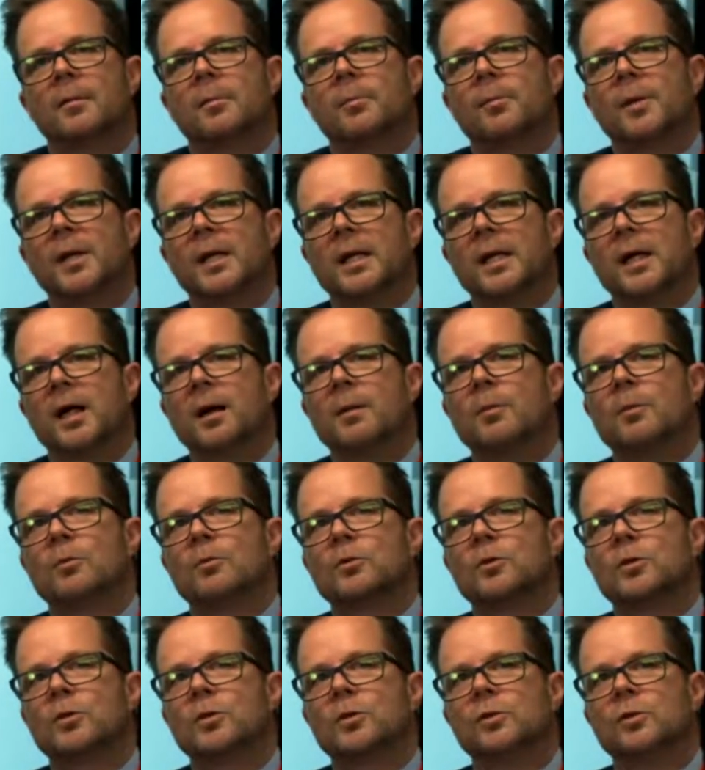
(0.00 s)
being able
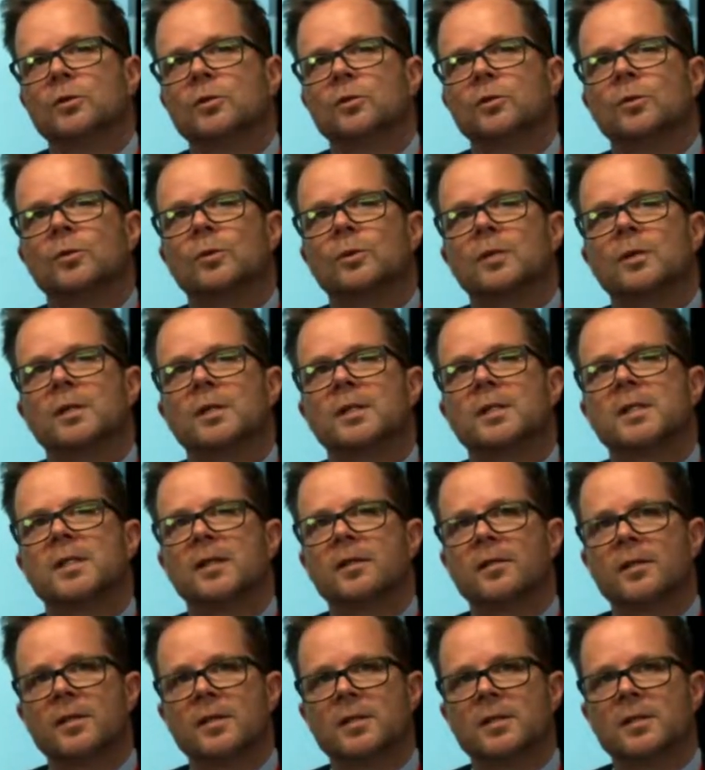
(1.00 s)
to
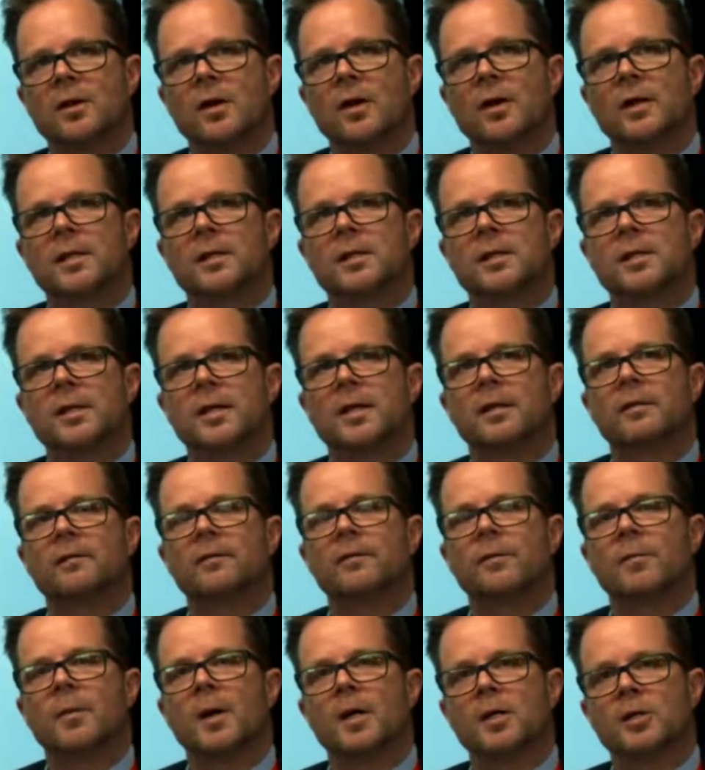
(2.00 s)
synthesize
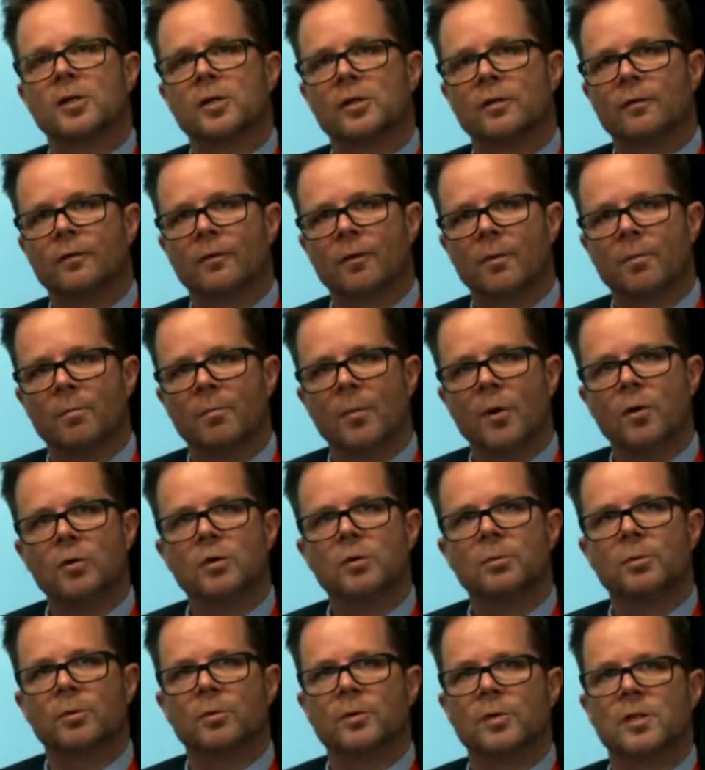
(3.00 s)
information from
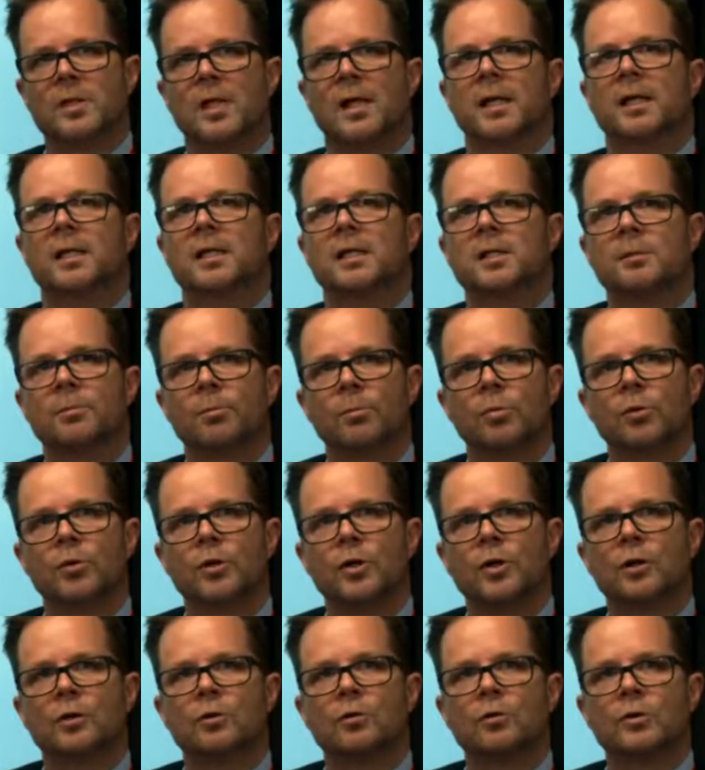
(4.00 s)
multiple studies, put
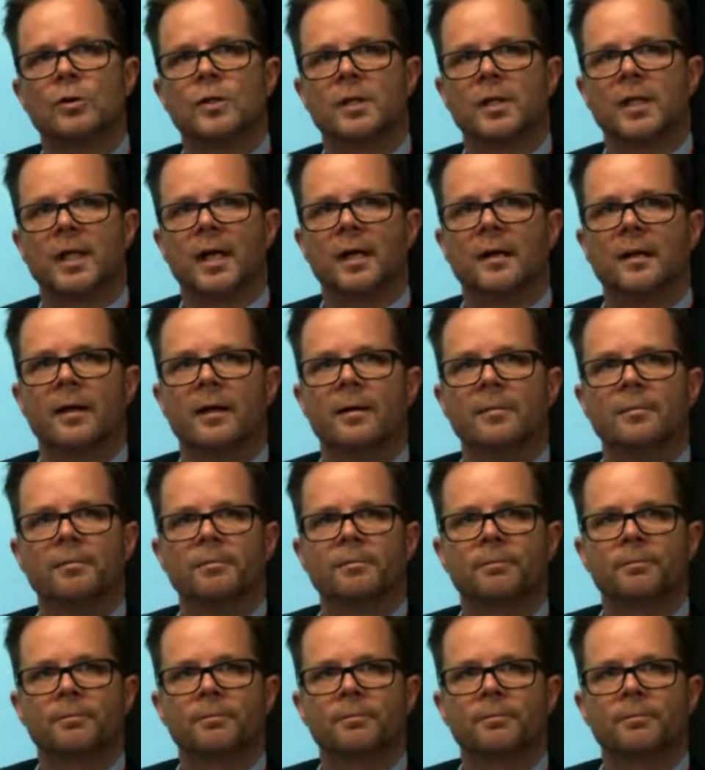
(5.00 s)
it all together,